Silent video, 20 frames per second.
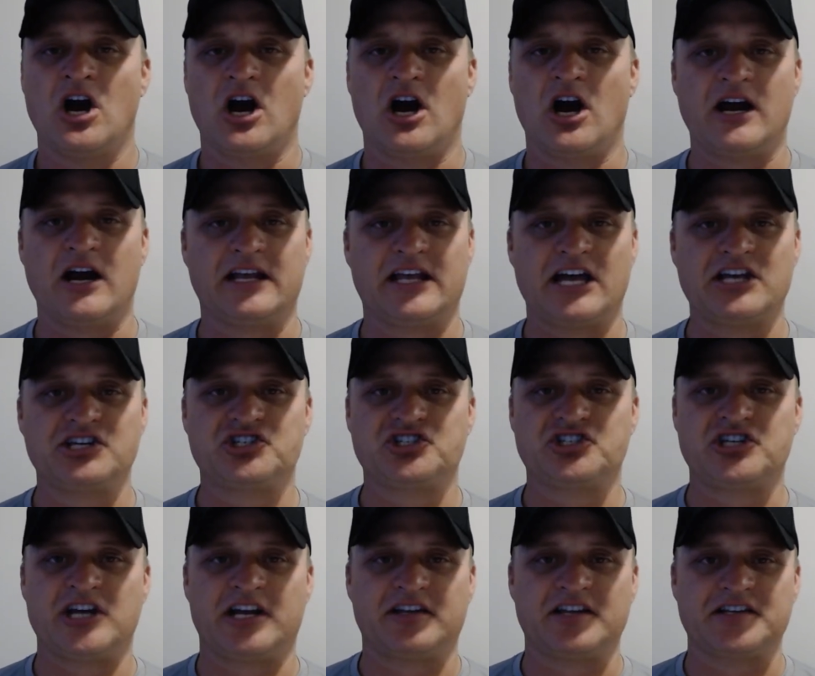All right, guys,
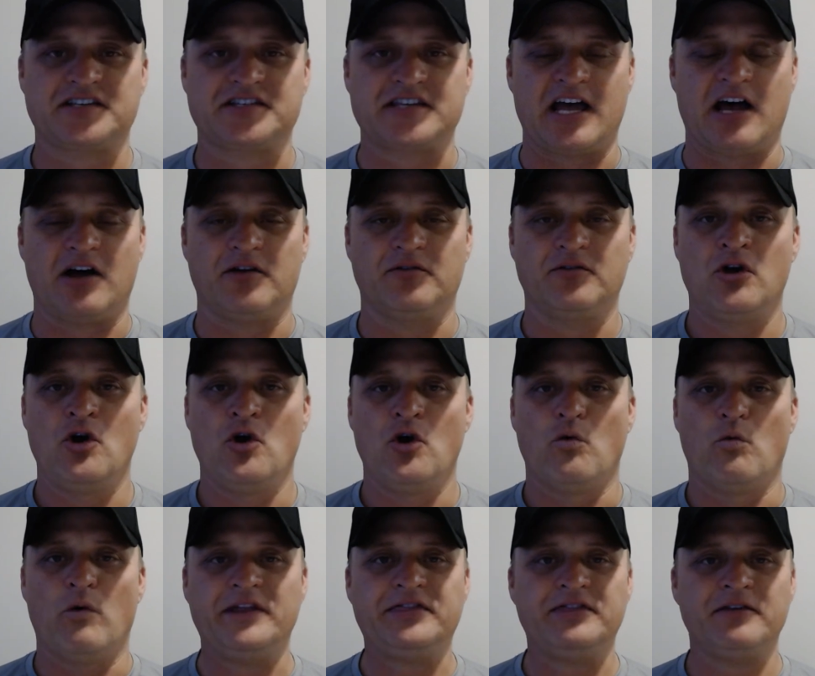check this out.
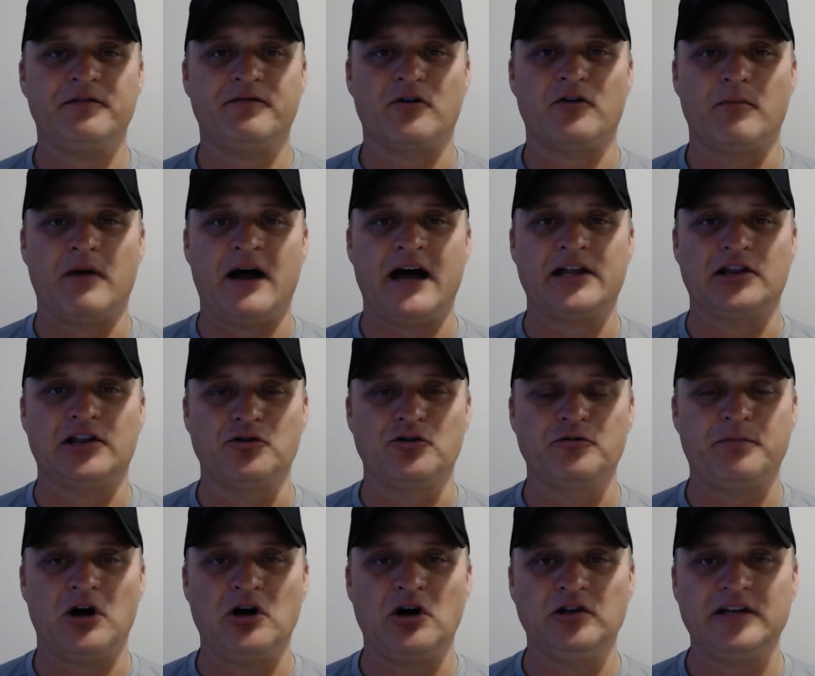What the Vermont
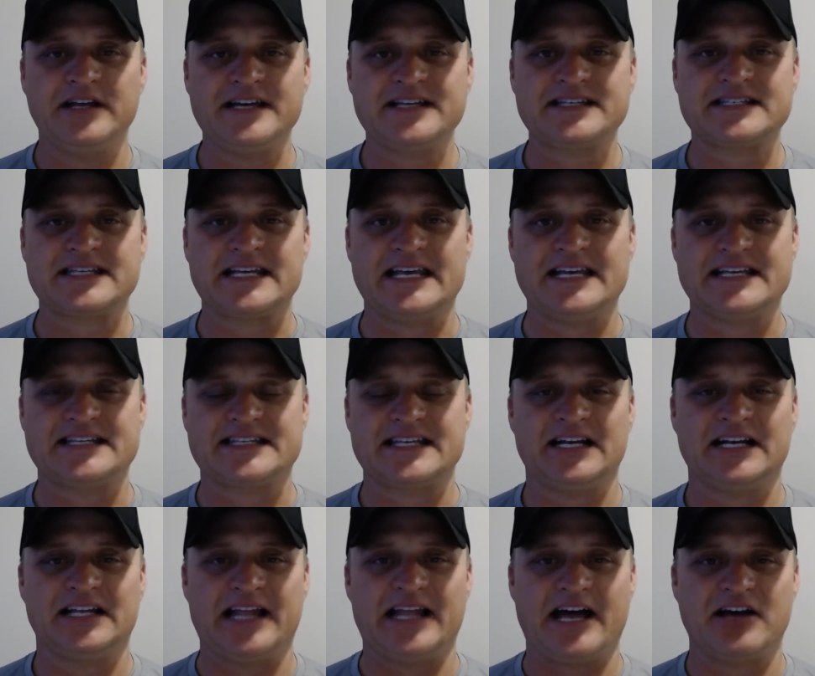loophole is
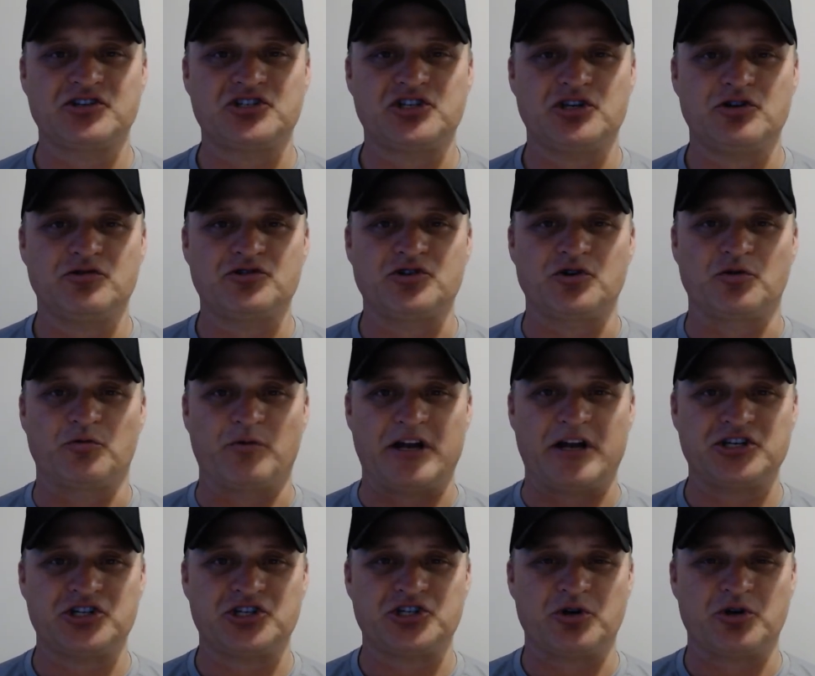it allows you to
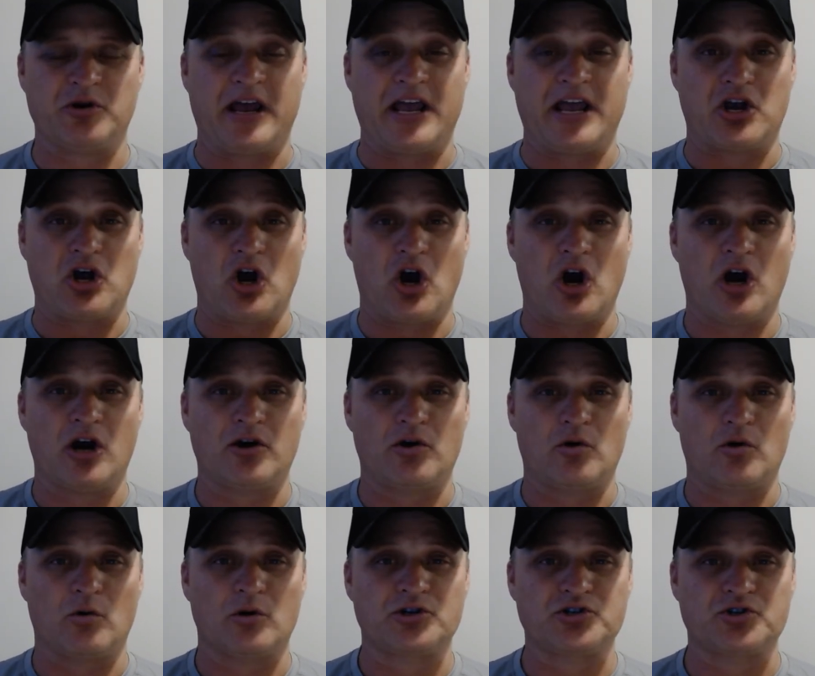register a car
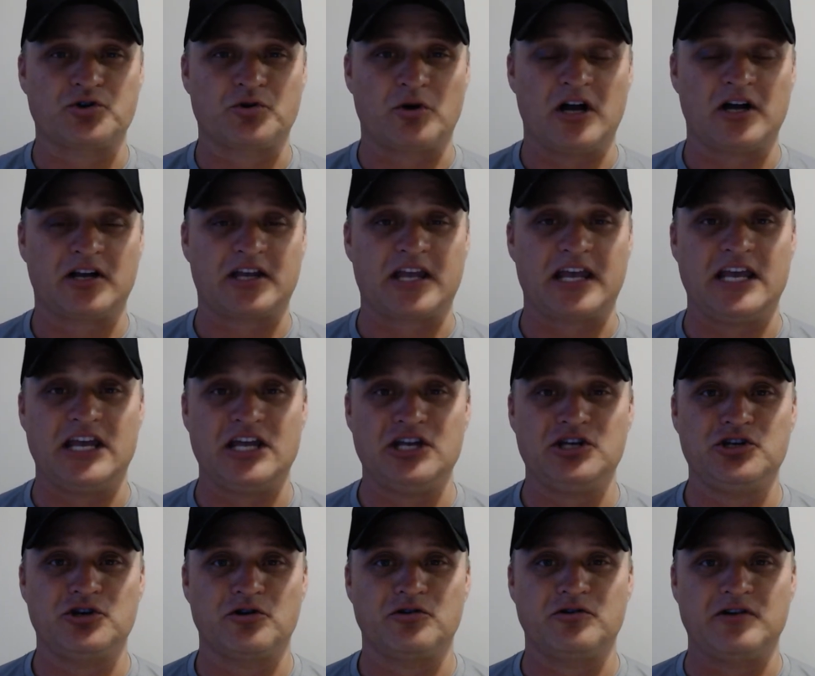or truck
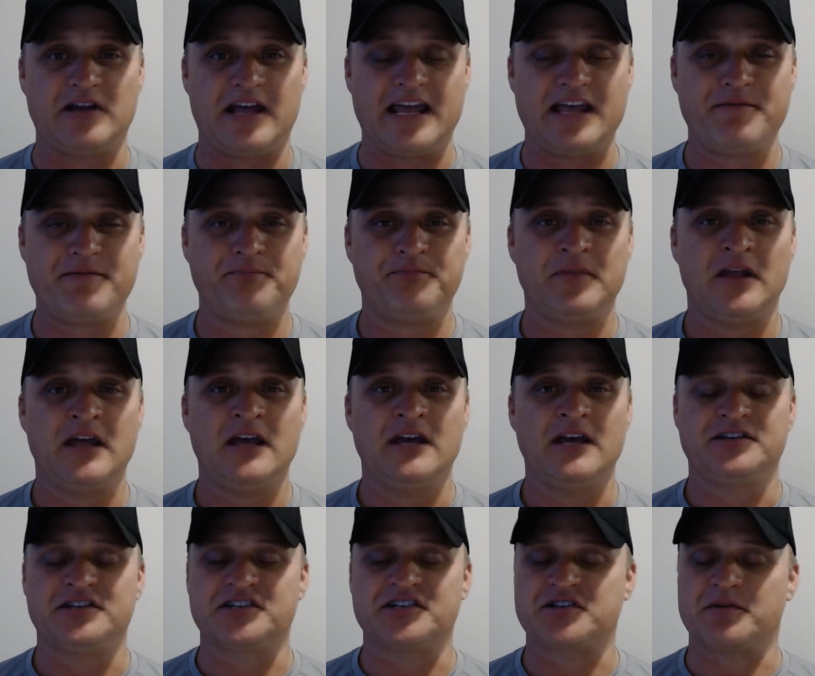in your name.
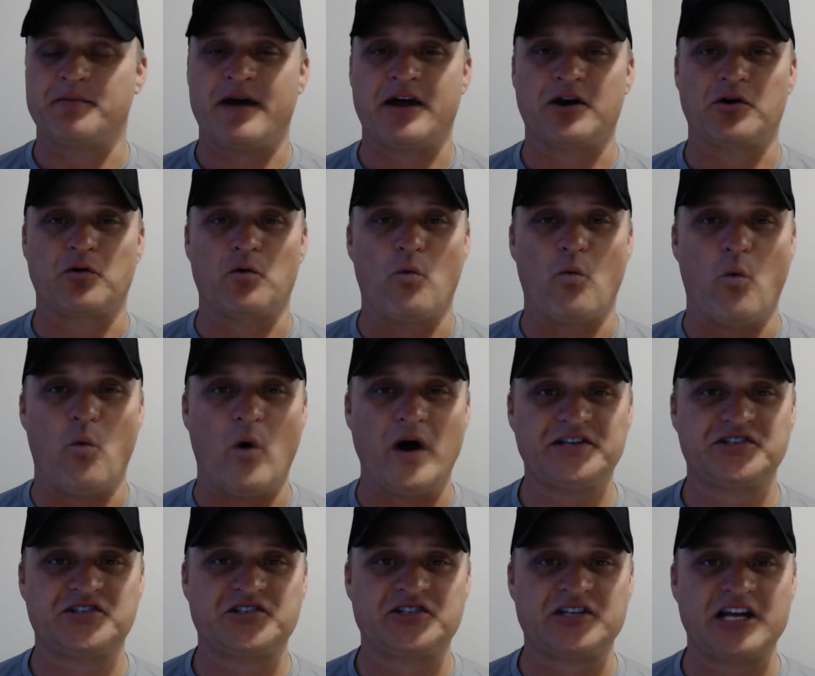Doesn't matter
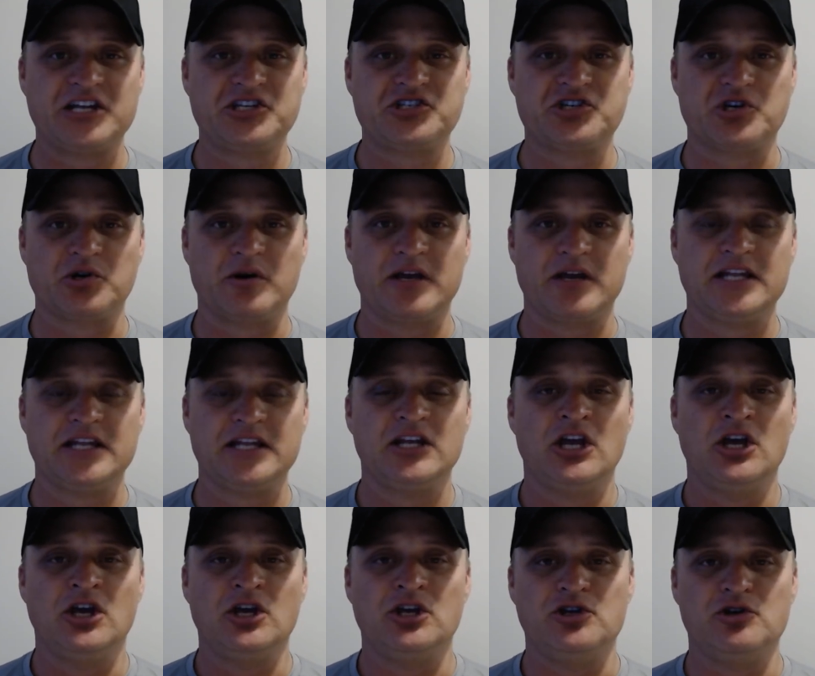what state you're in,
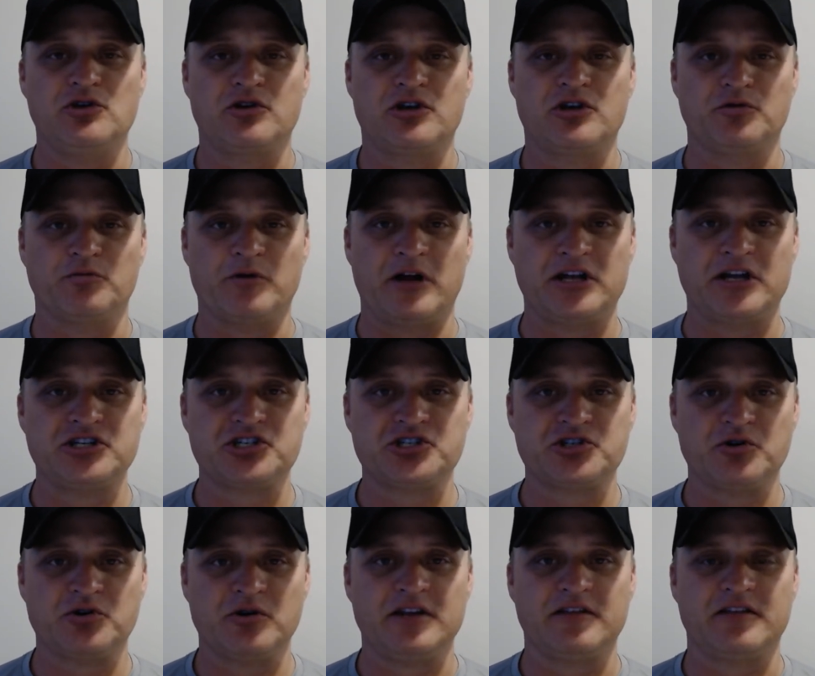you can
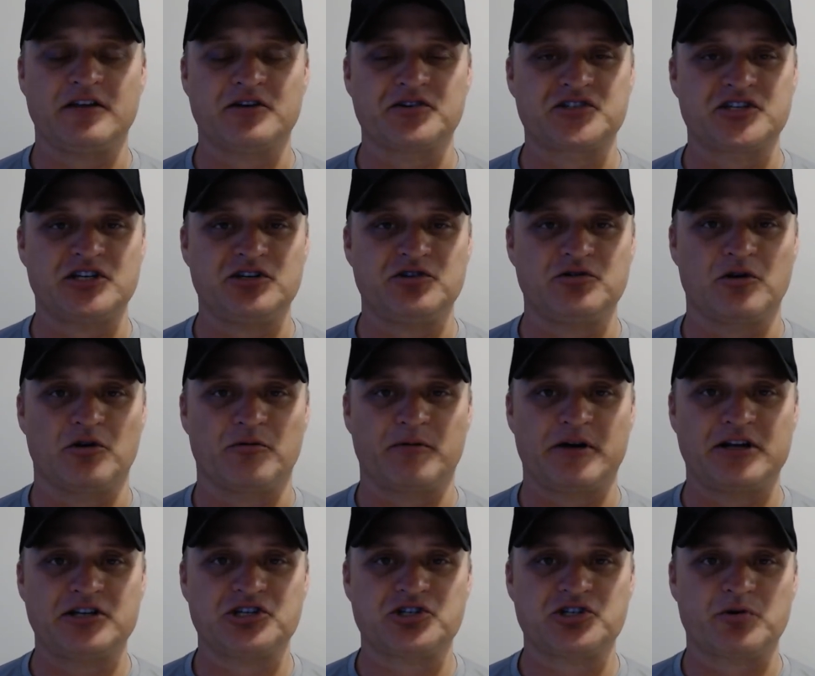register it. They'll send you a
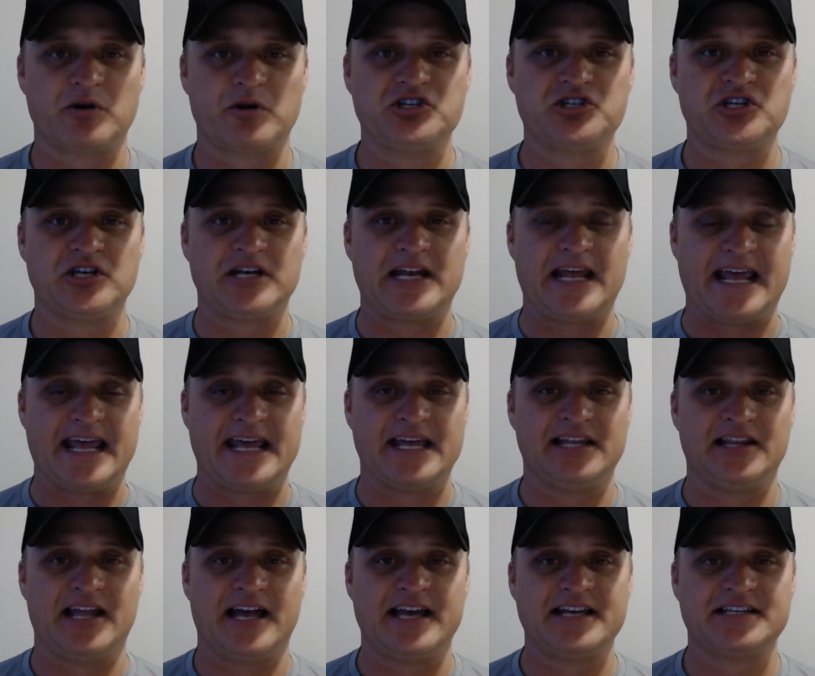registration
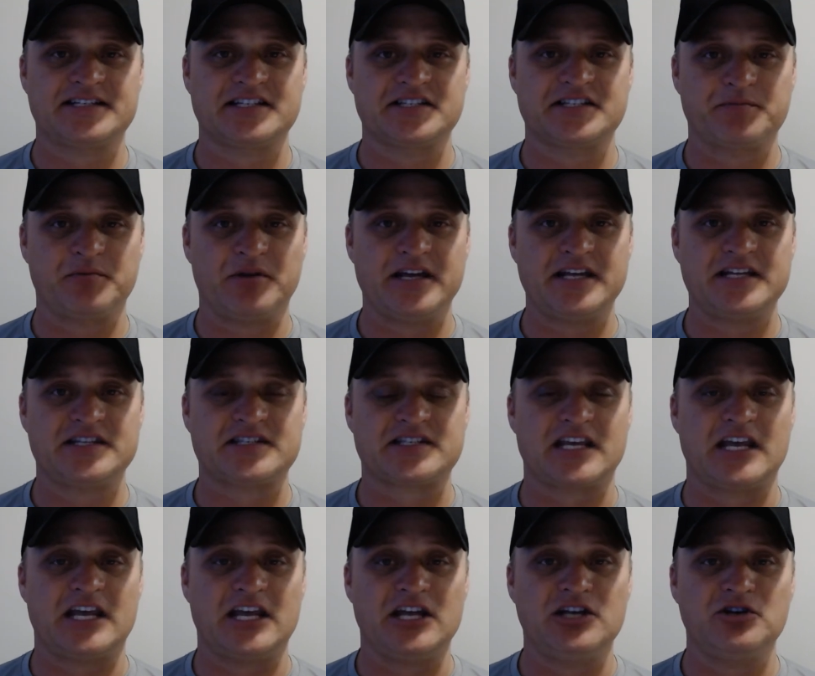and license plates
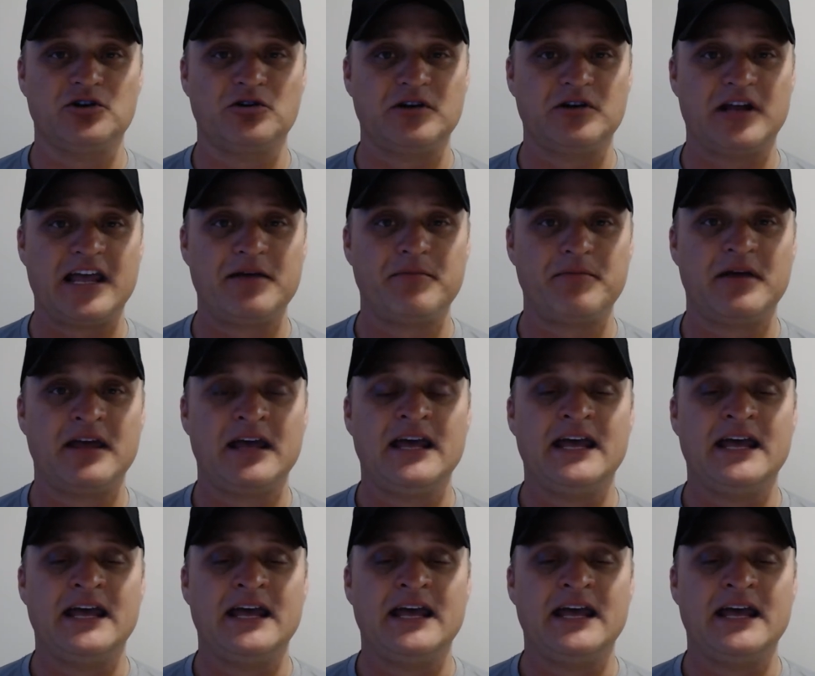in your name.